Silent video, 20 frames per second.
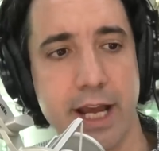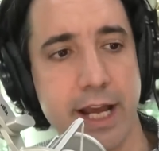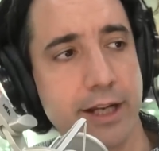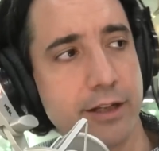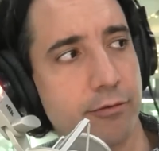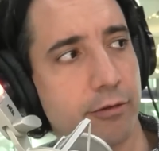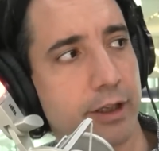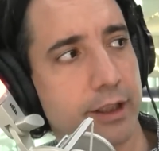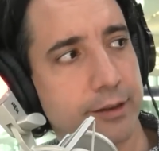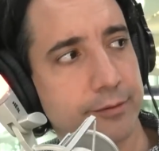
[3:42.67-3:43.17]

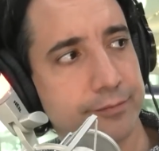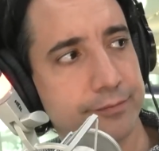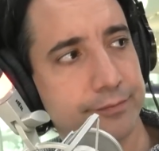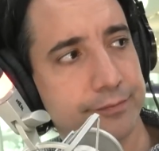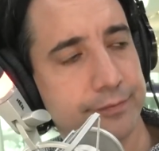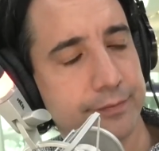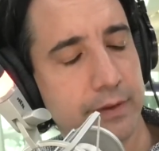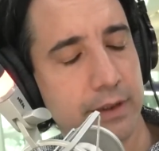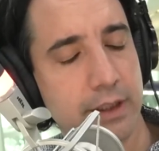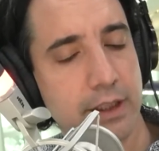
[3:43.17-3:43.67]
Anyway,
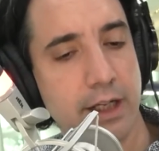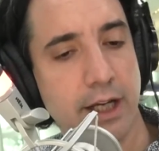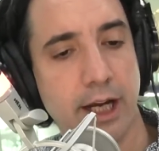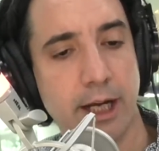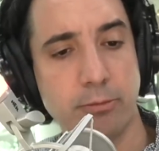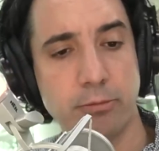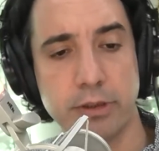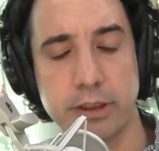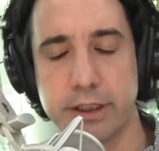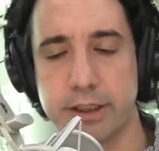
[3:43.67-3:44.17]

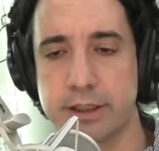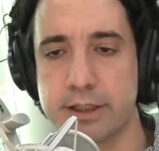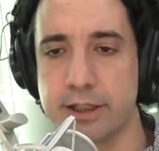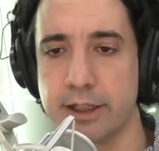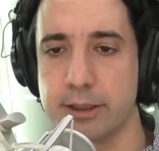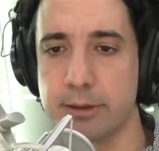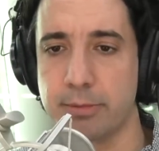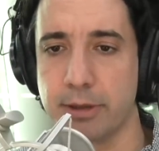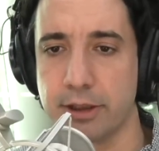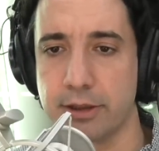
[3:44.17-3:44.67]
I'm really
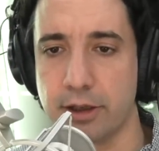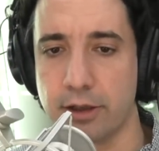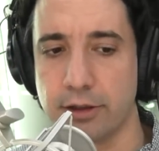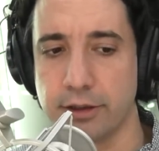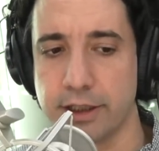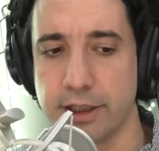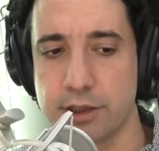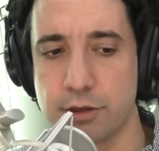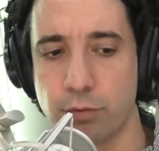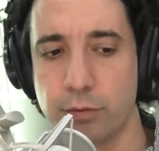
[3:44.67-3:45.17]
excited about our
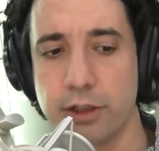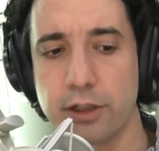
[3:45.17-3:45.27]
guest.